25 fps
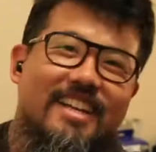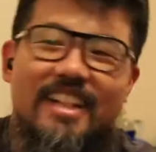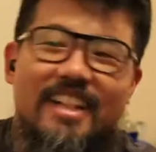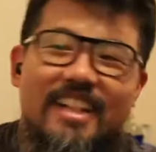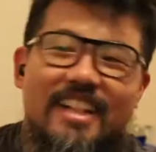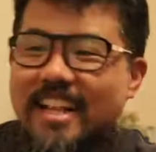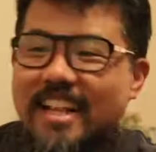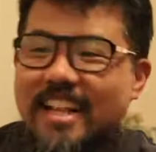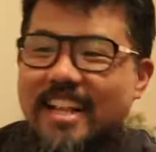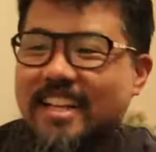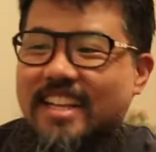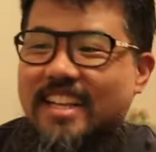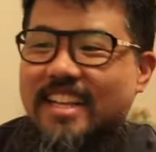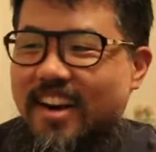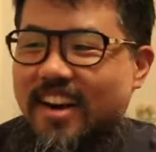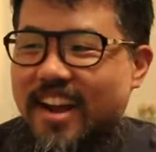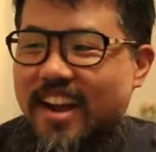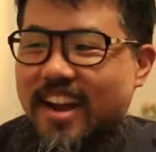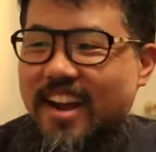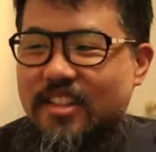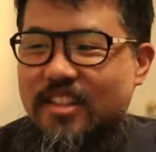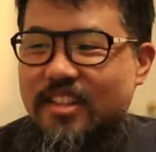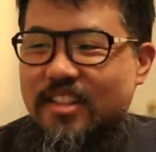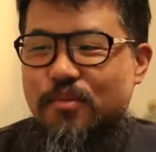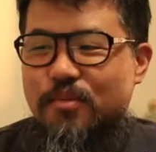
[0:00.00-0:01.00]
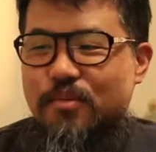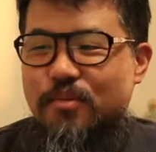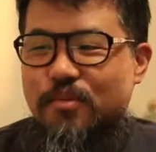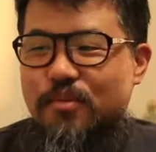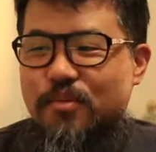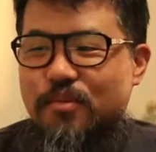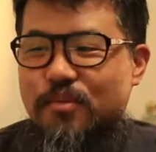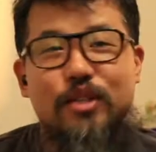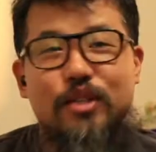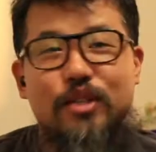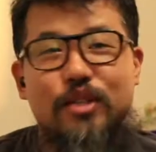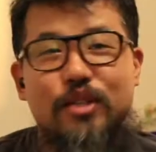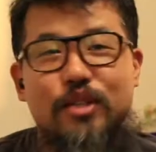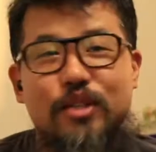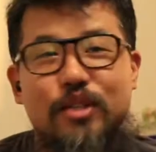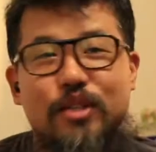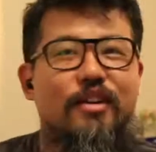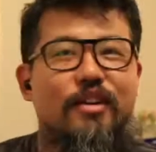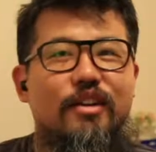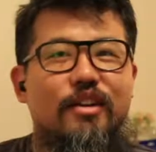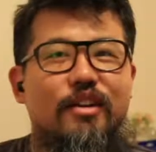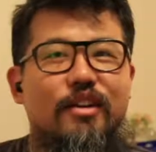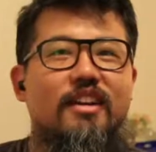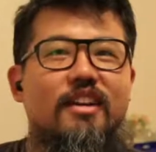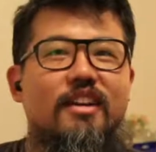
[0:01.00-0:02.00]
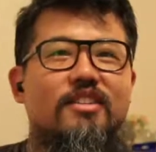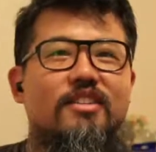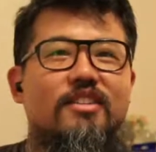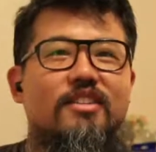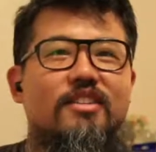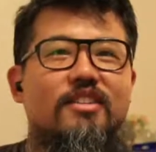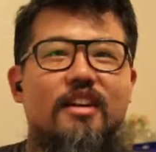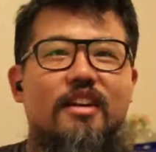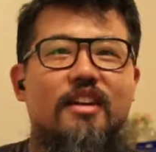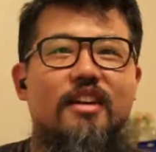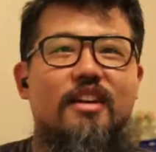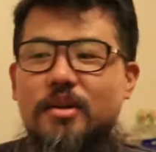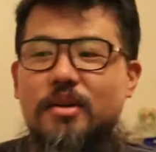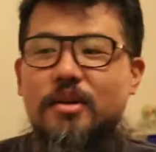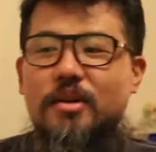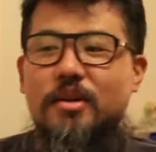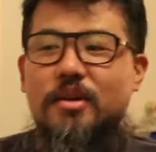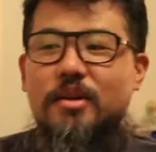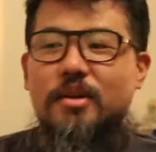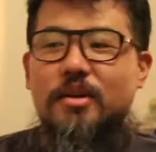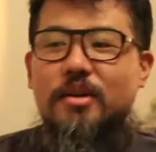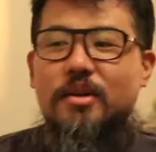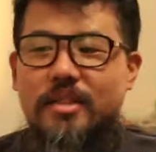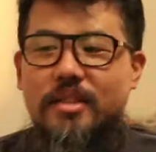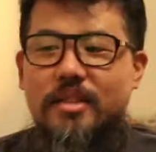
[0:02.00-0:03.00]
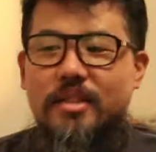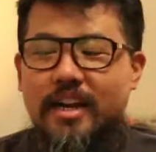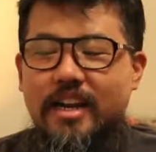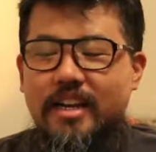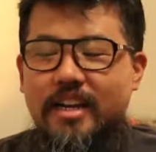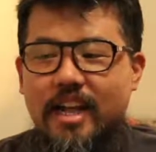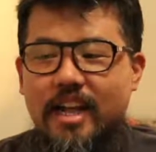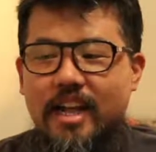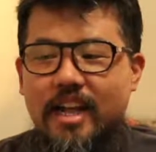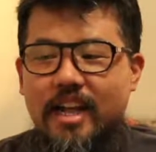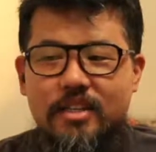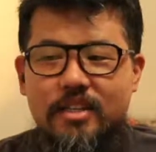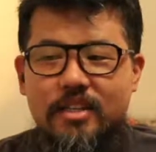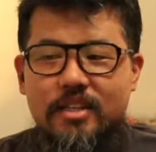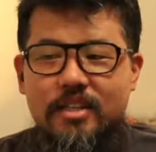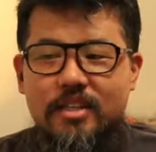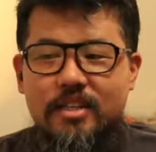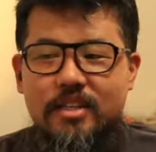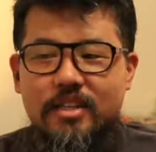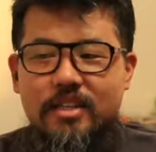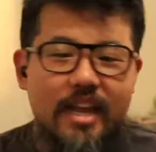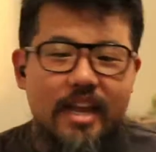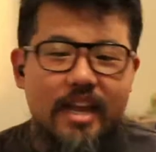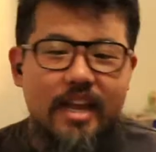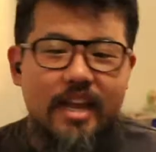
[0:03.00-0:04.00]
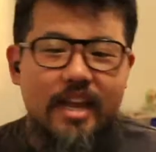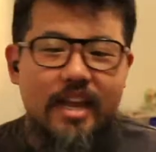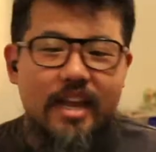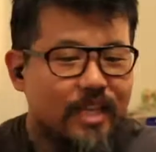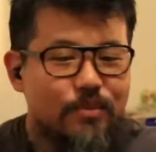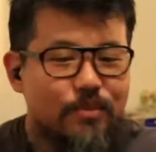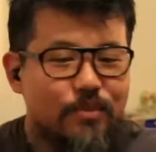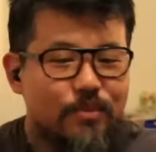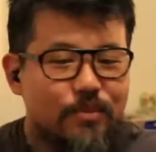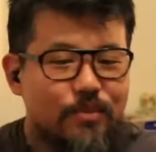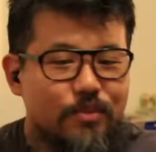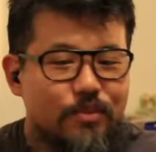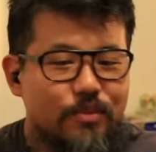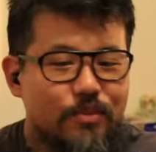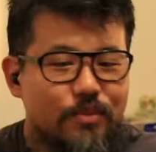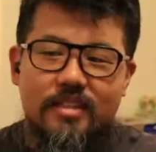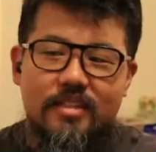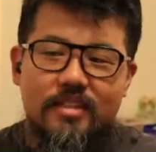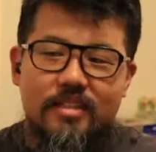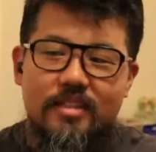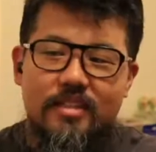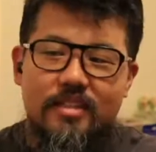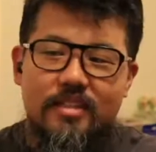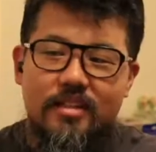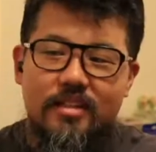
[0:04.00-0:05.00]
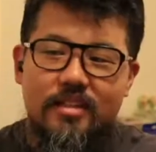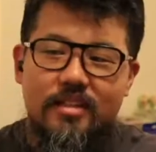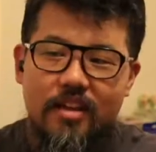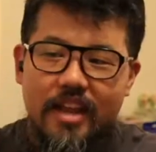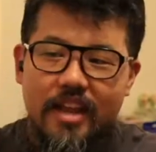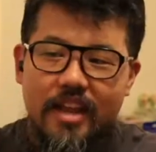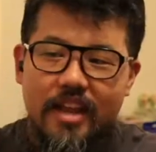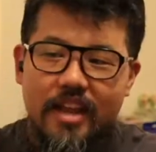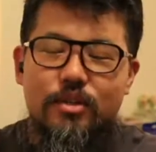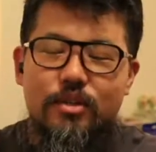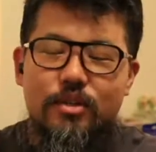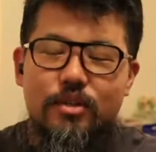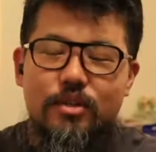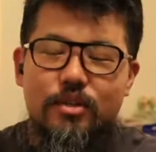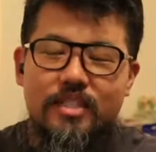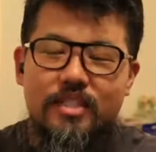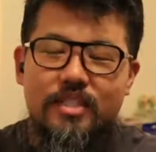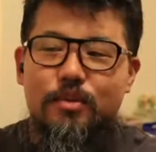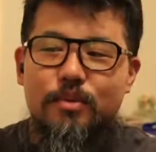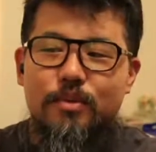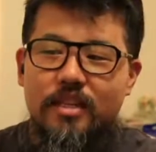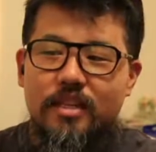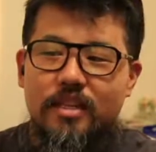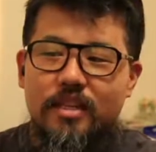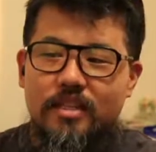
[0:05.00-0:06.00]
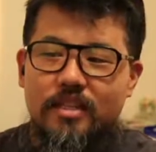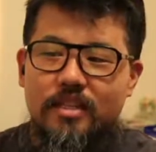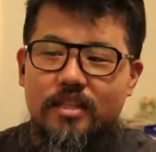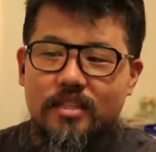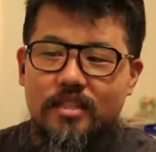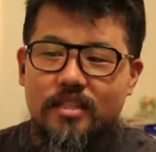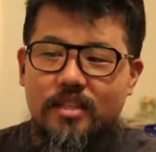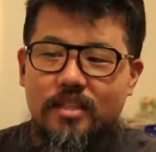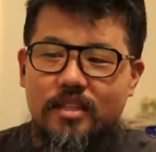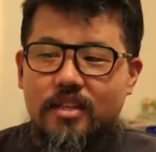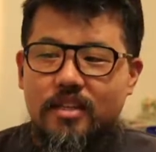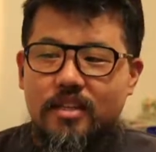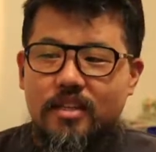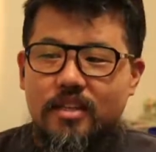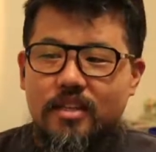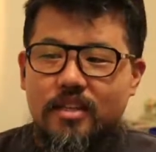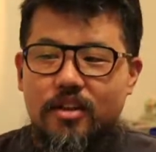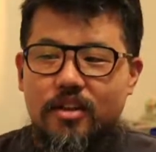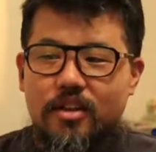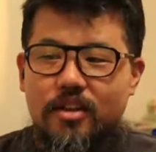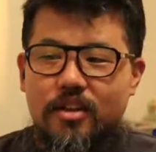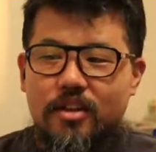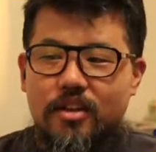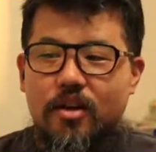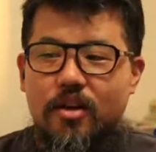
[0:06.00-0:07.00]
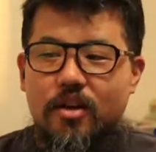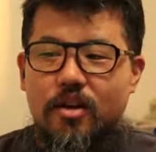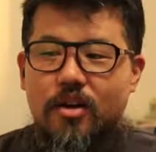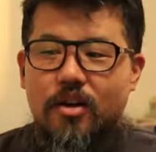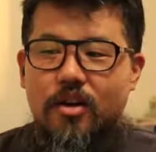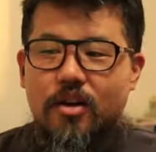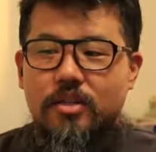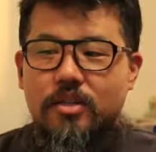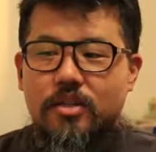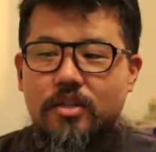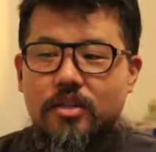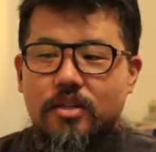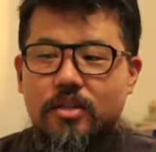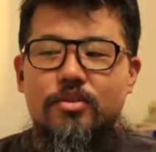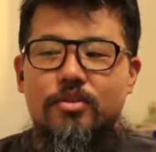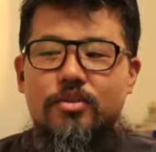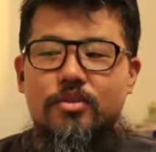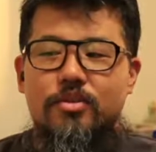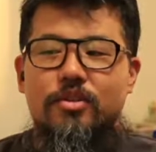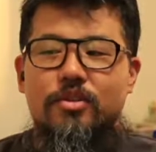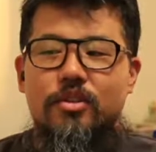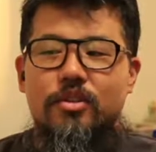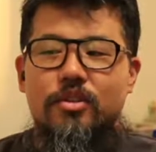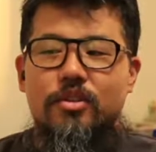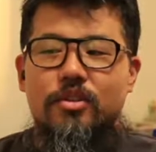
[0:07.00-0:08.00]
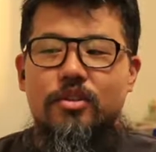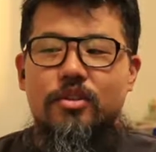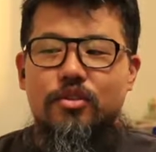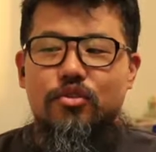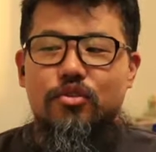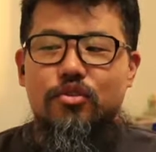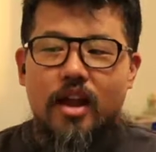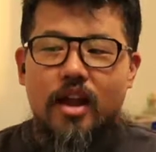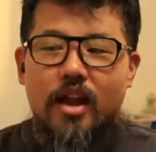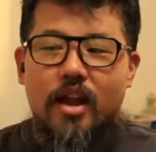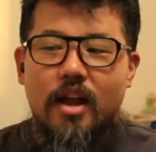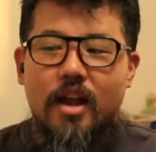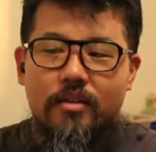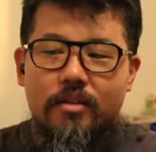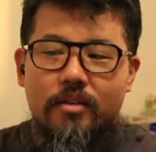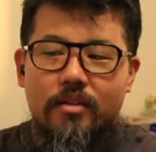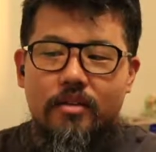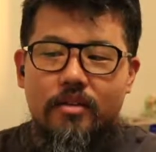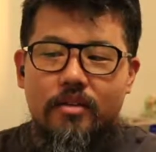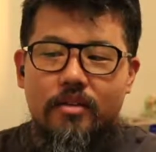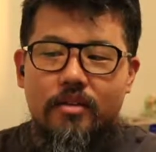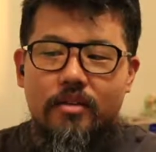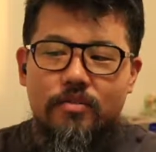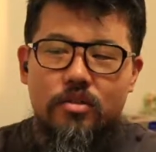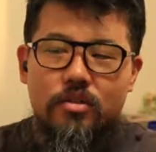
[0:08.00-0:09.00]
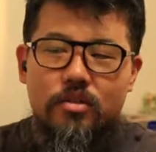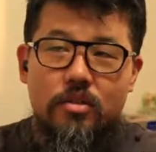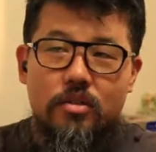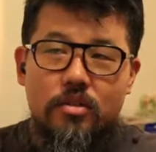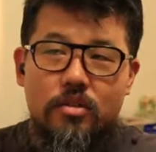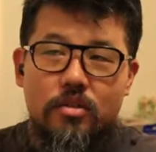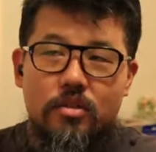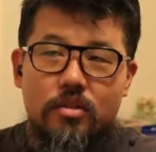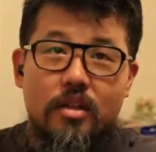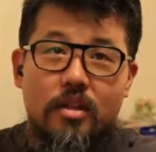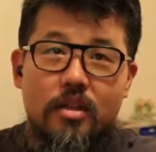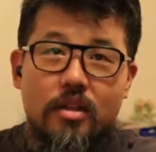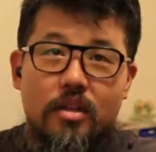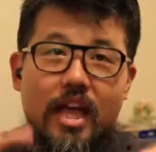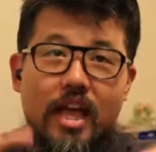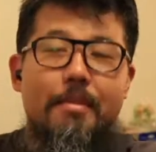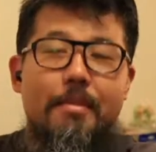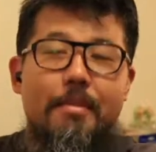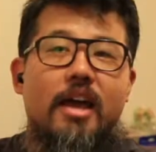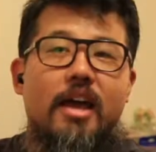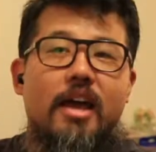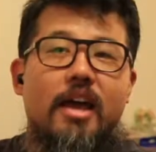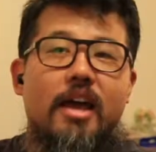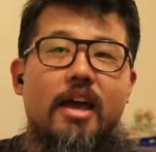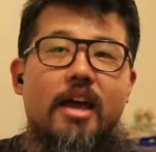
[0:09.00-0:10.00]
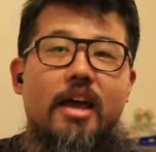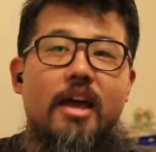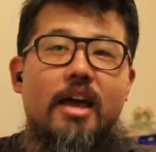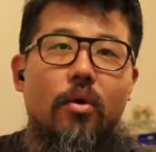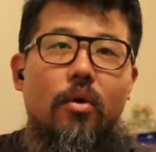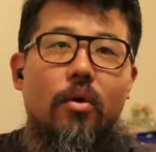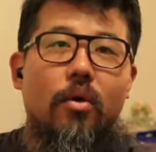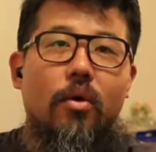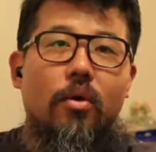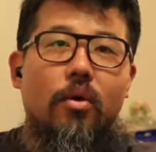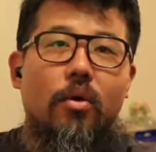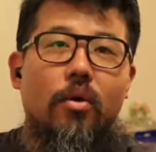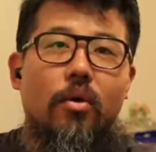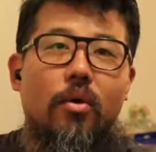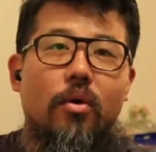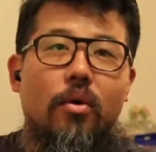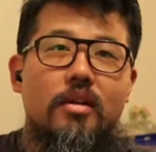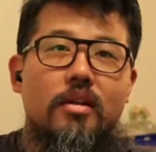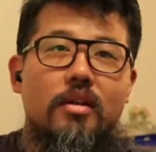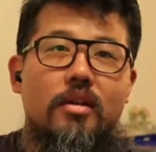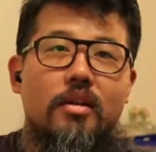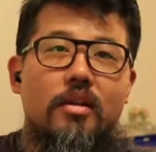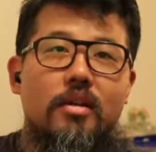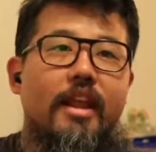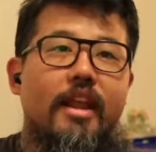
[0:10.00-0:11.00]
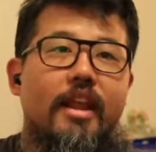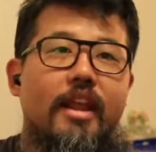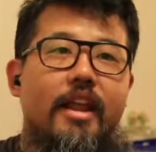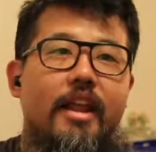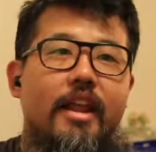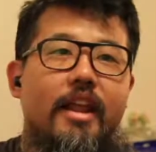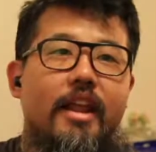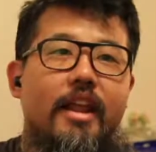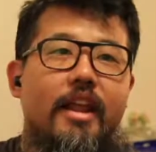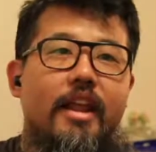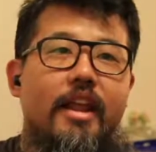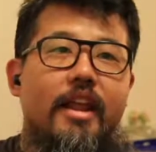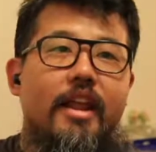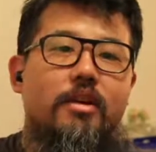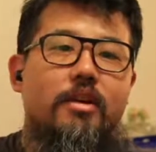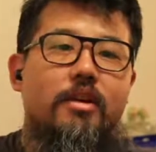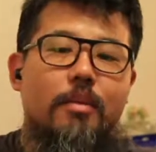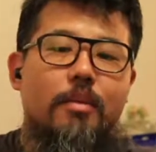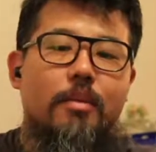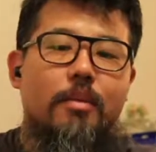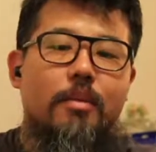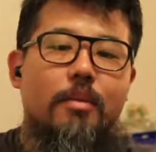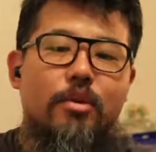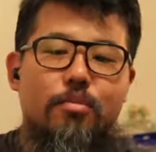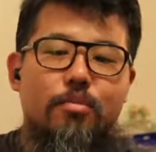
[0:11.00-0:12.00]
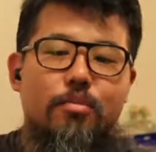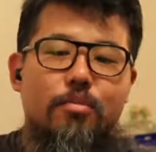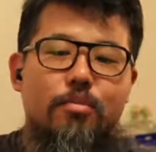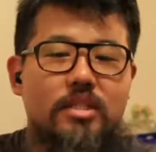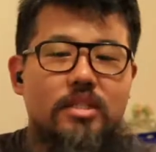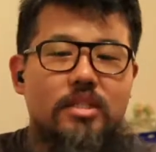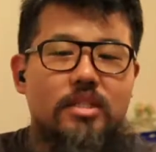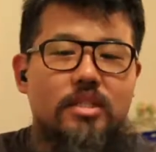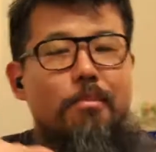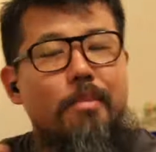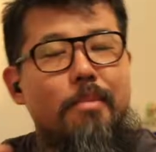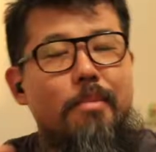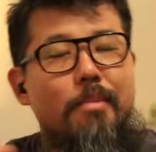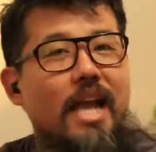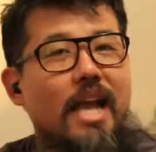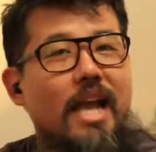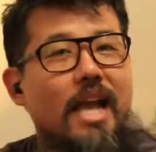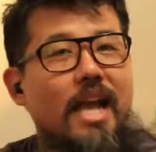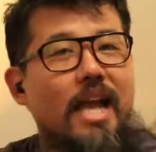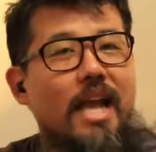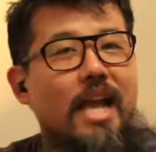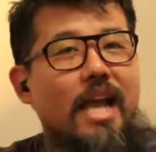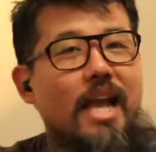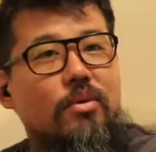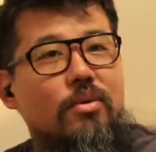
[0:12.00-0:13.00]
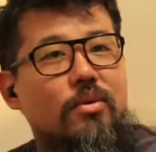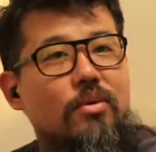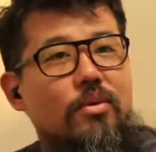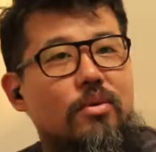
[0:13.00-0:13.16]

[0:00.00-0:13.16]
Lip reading: Sorry, I'm a little impressed with myself right now, just coming up with that analogy. But yeah, that's what it is. Enablers, that's what it is. A person who strives to climb out of a hole. An enabler is someone who puts them back into that hole.